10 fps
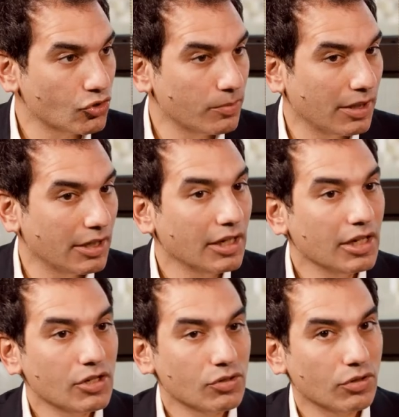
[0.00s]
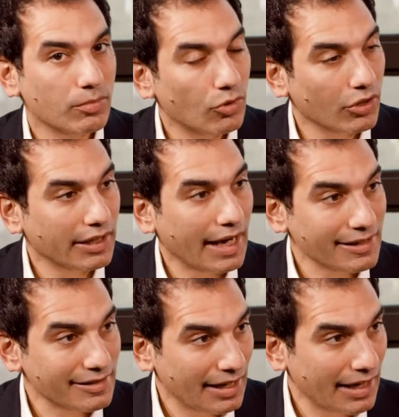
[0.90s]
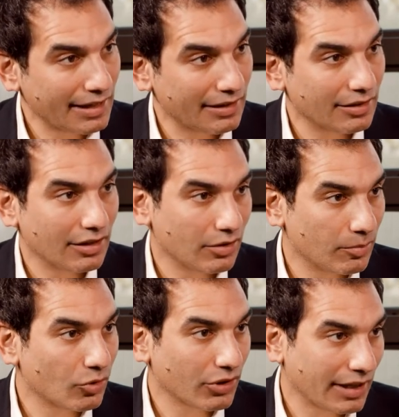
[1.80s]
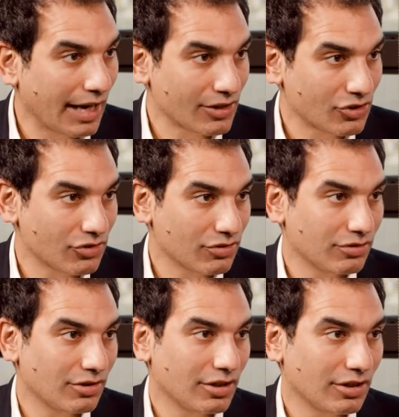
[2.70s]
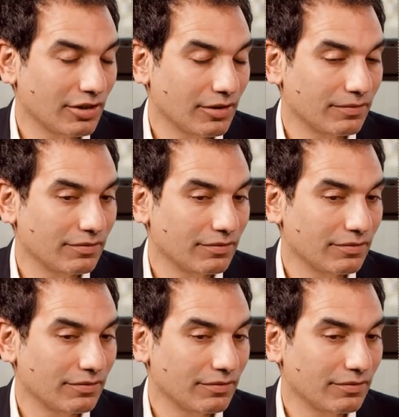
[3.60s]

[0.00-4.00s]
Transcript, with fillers: Jubilee. So the more gas taken and the more gas uh,